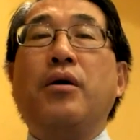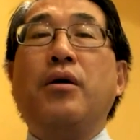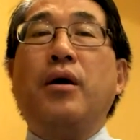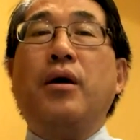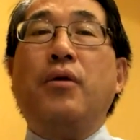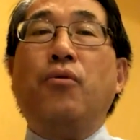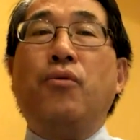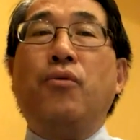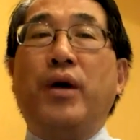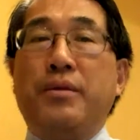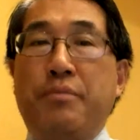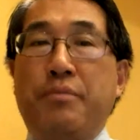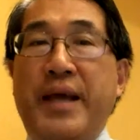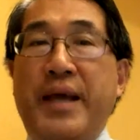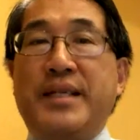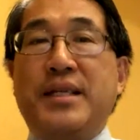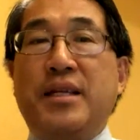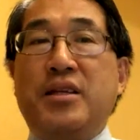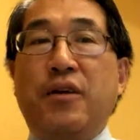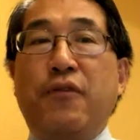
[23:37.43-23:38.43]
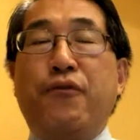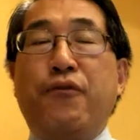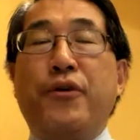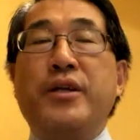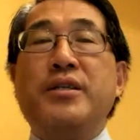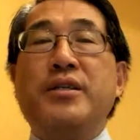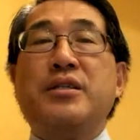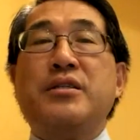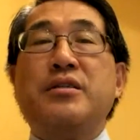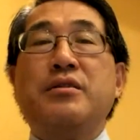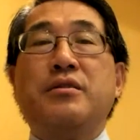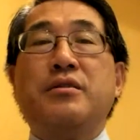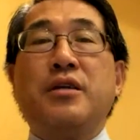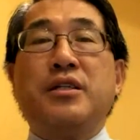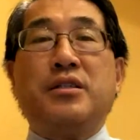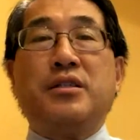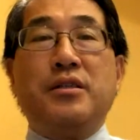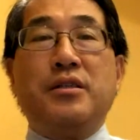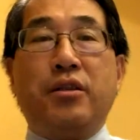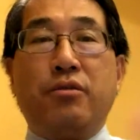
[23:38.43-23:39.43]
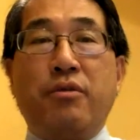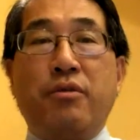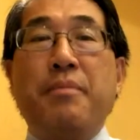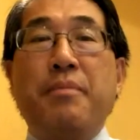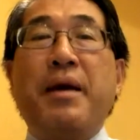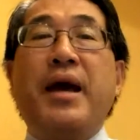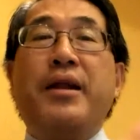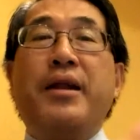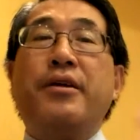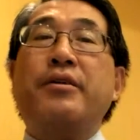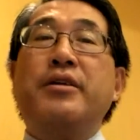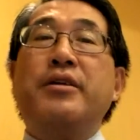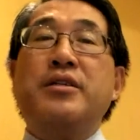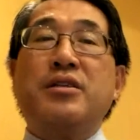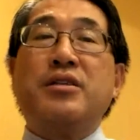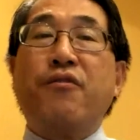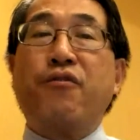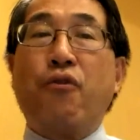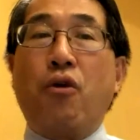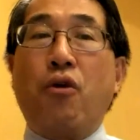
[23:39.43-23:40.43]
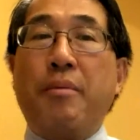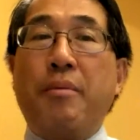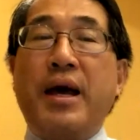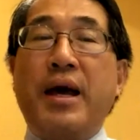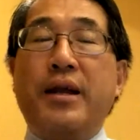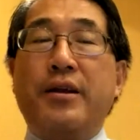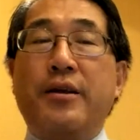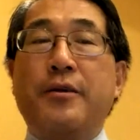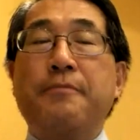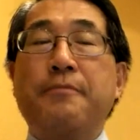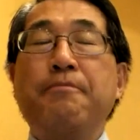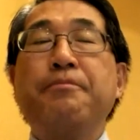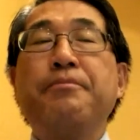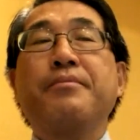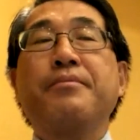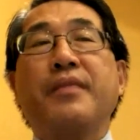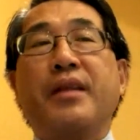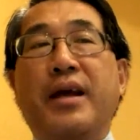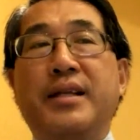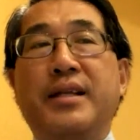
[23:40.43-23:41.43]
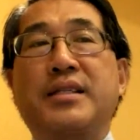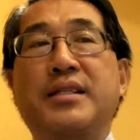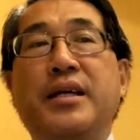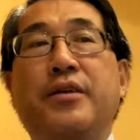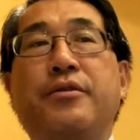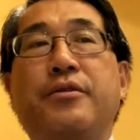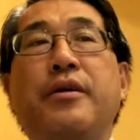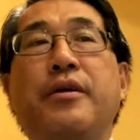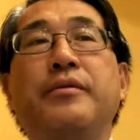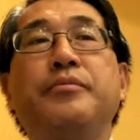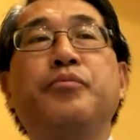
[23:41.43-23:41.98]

what makes a difference, does the 3 matter, does the 4 matter, etc.